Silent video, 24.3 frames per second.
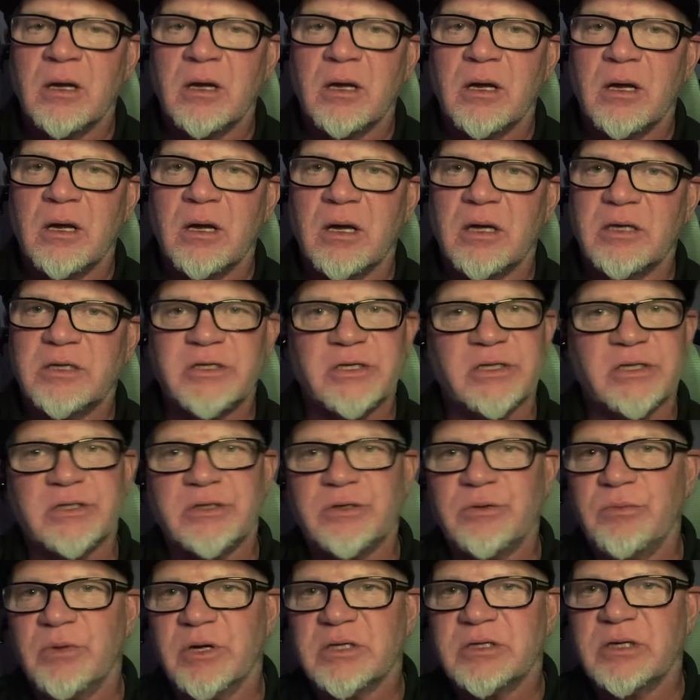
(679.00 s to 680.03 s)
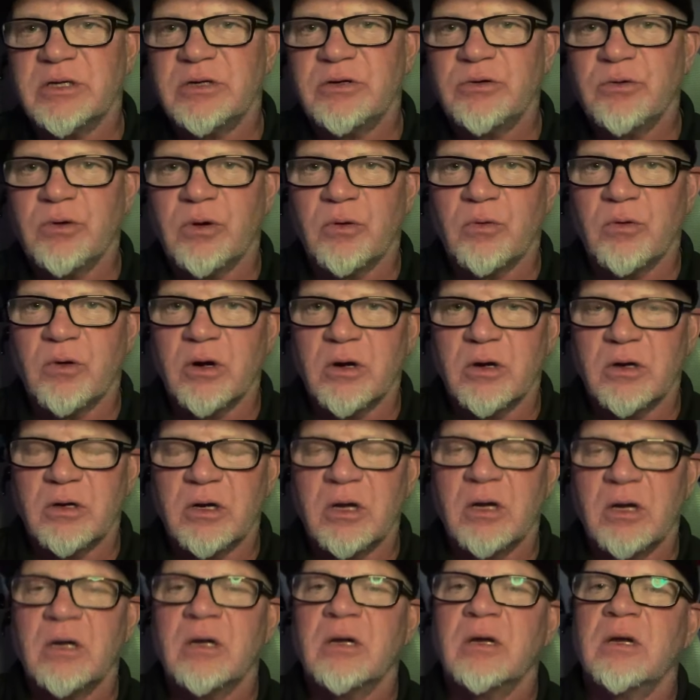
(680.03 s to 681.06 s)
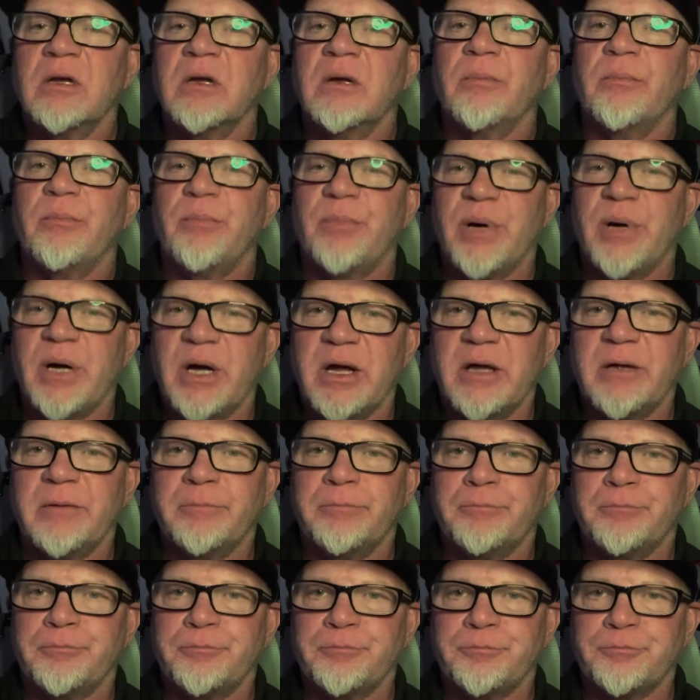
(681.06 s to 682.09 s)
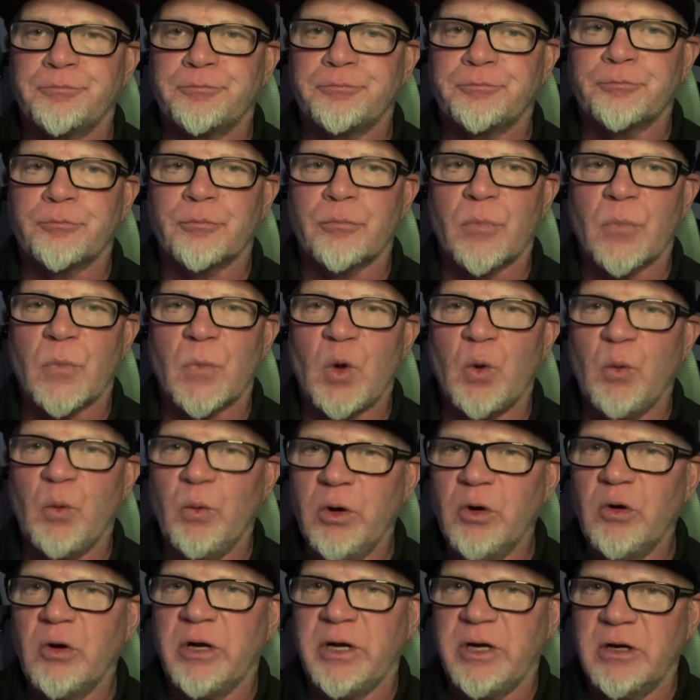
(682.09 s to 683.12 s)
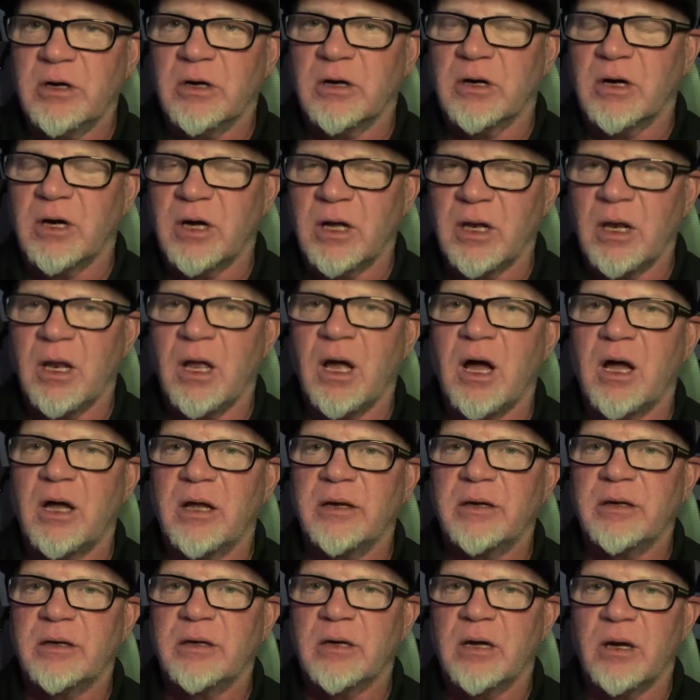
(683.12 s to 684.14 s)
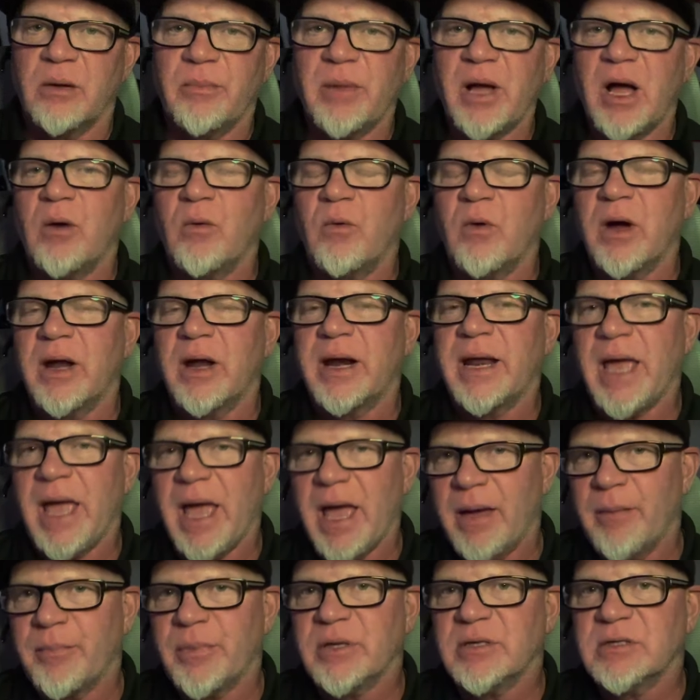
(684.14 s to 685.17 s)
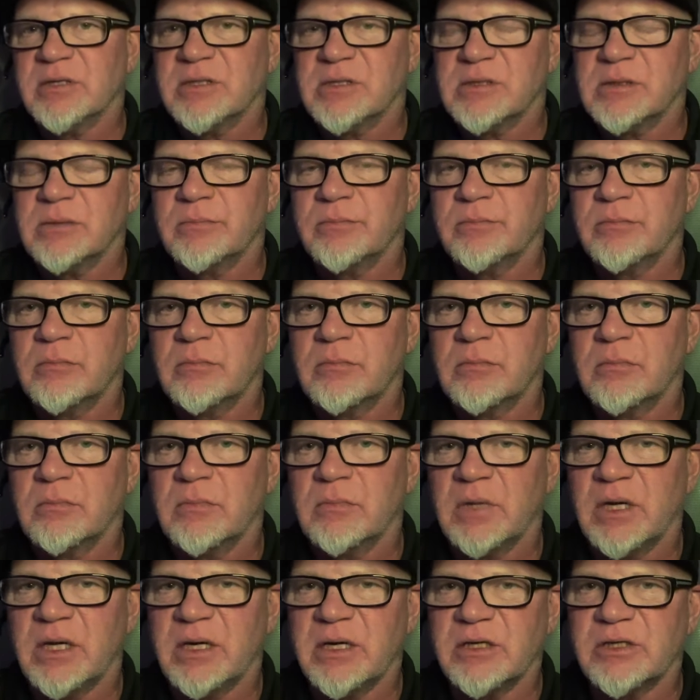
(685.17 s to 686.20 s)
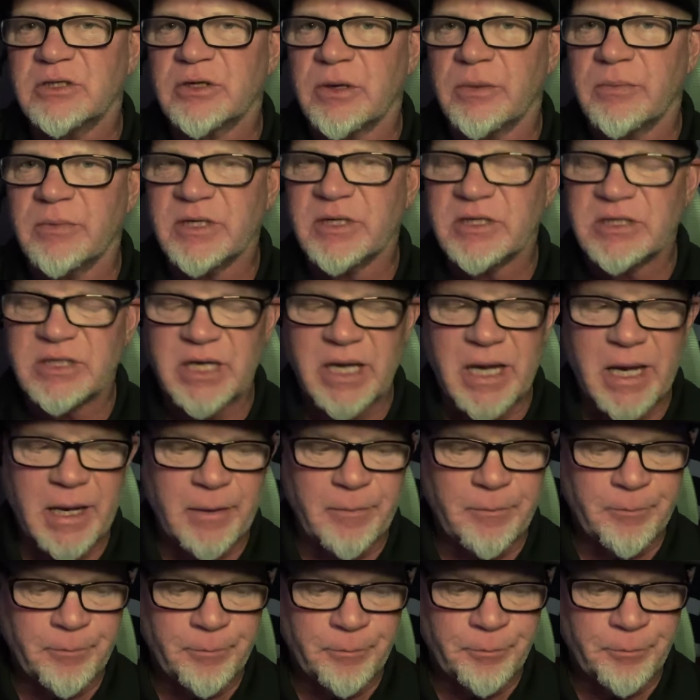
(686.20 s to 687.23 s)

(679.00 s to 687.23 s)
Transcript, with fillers: Uh, just too much to do at work. But we'll hear a lot about what happens in the scrimmage game.